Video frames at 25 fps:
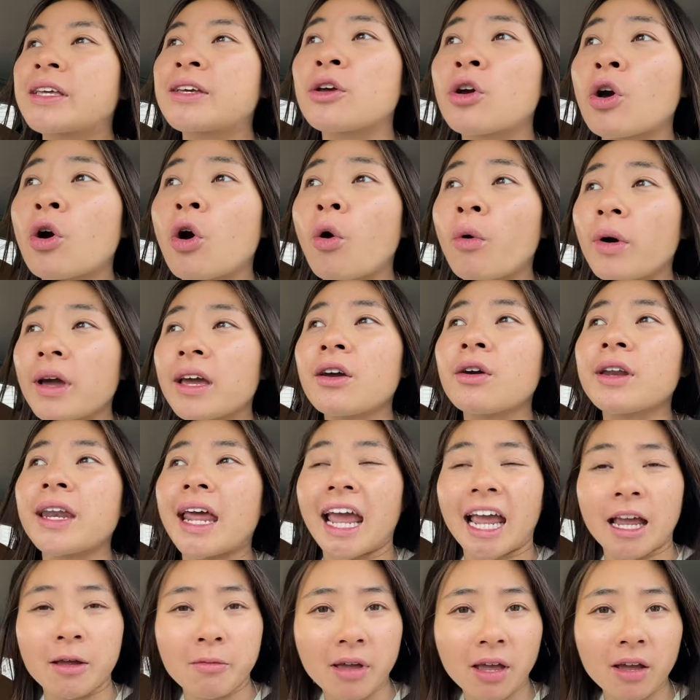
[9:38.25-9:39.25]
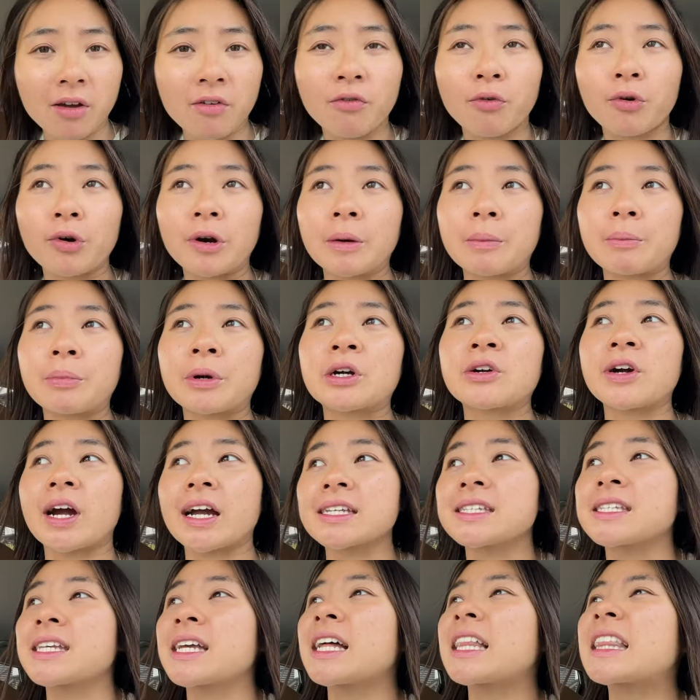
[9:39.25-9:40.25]
going and aiming for
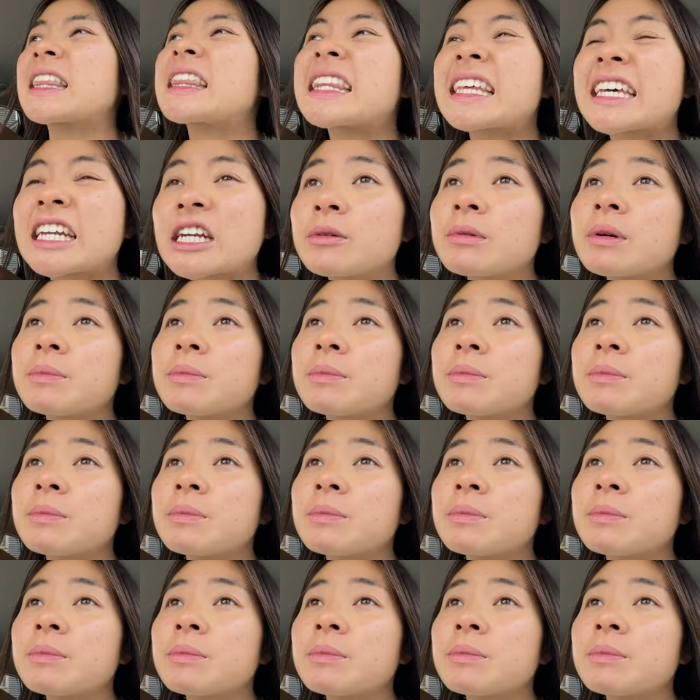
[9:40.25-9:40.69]
progressing a little